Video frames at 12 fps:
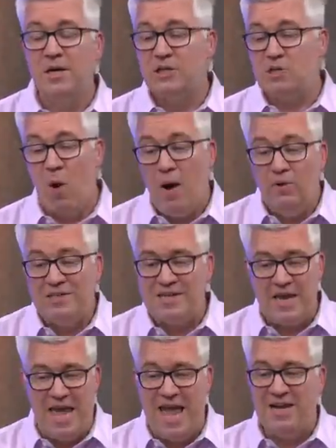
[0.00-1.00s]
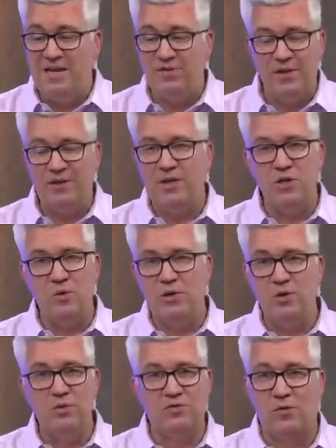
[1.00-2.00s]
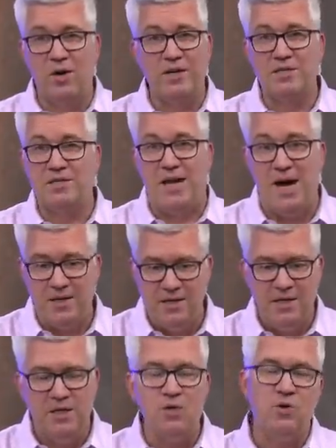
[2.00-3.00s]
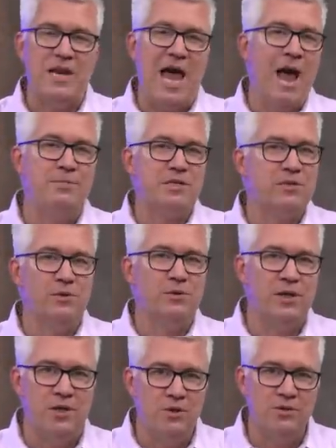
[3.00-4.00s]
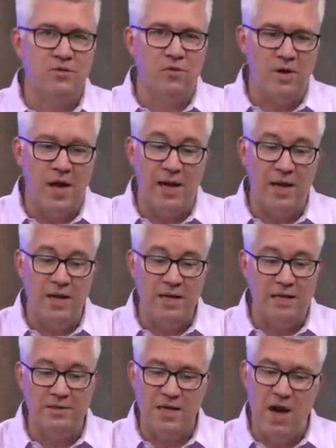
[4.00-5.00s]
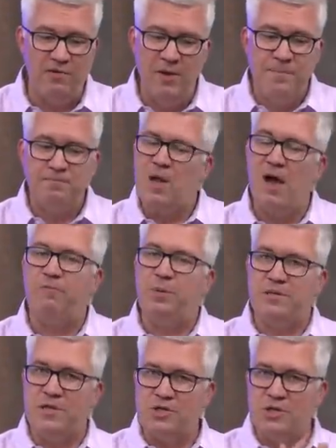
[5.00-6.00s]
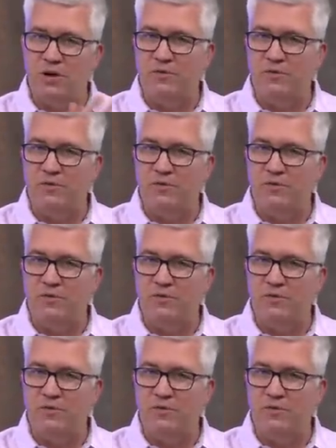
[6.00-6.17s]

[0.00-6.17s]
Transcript: So I would say anything that you would use for a stock, you could absolutely use for a, an E T F. I've petitioned our